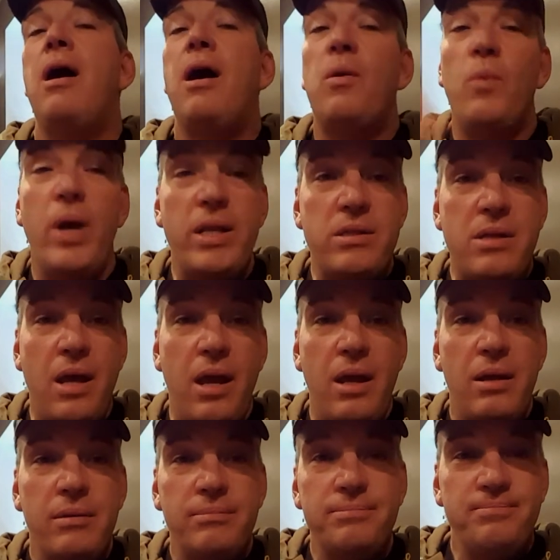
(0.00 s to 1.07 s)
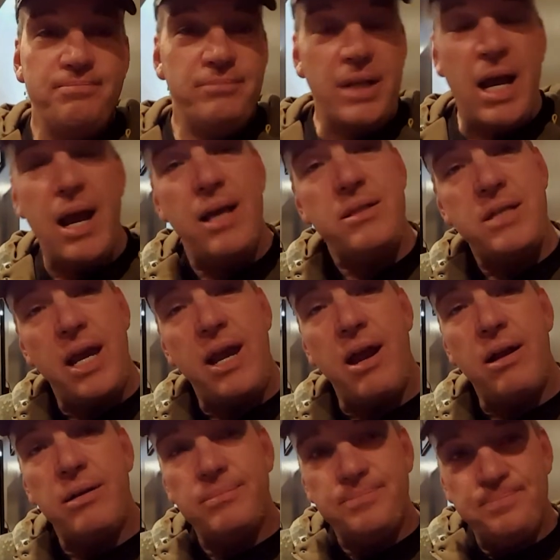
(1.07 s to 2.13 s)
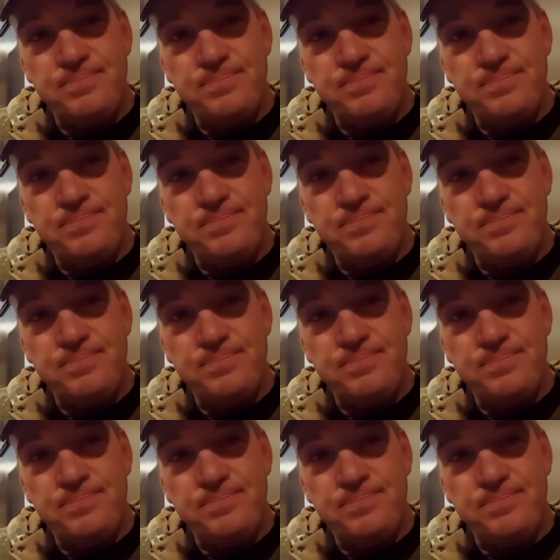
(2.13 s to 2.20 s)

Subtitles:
on Wednesday. All right, take care.